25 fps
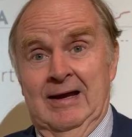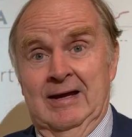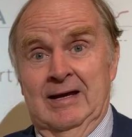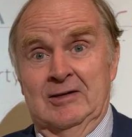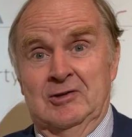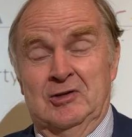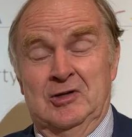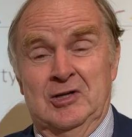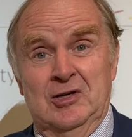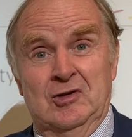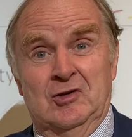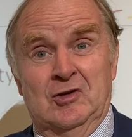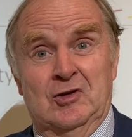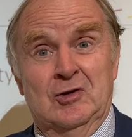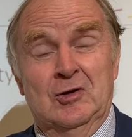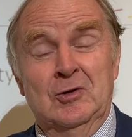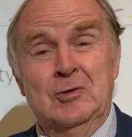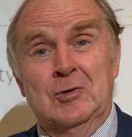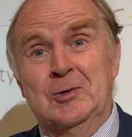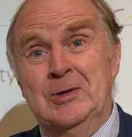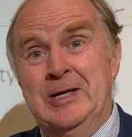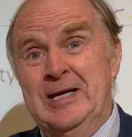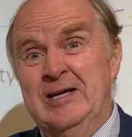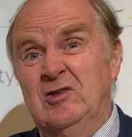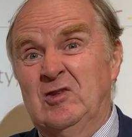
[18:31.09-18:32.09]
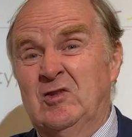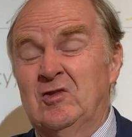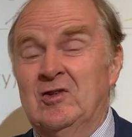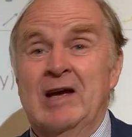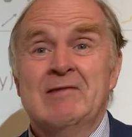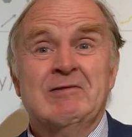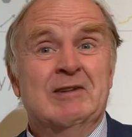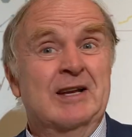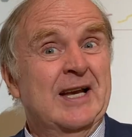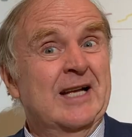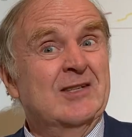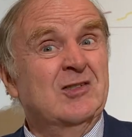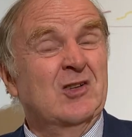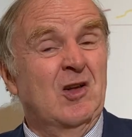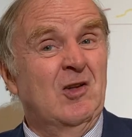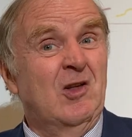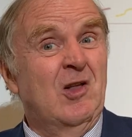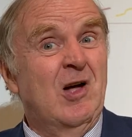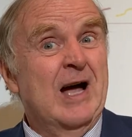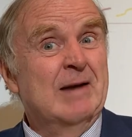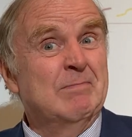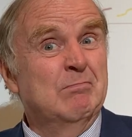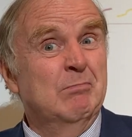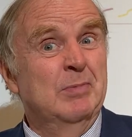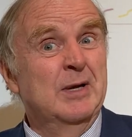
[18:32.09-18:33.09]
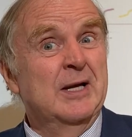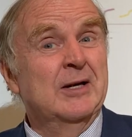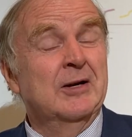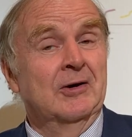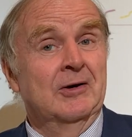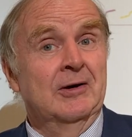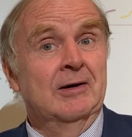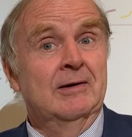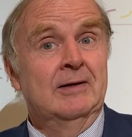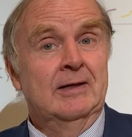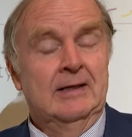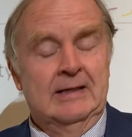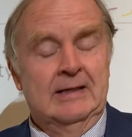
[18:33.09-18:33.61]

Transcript: she's 2, he's 7. That's a lot bigger.